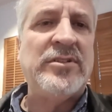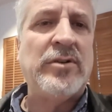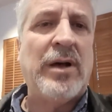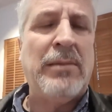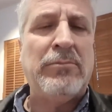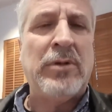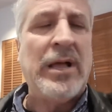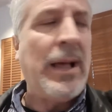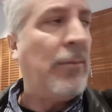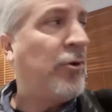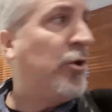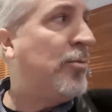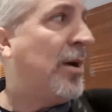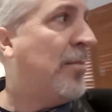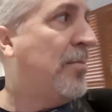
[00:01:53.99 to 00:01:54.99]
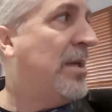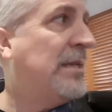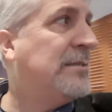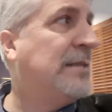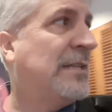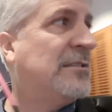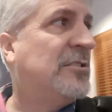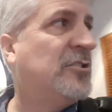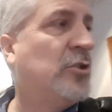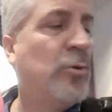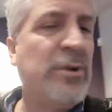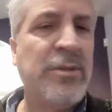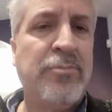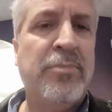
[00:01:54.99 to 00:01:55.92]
So I'm, I'm going to do my best not to show any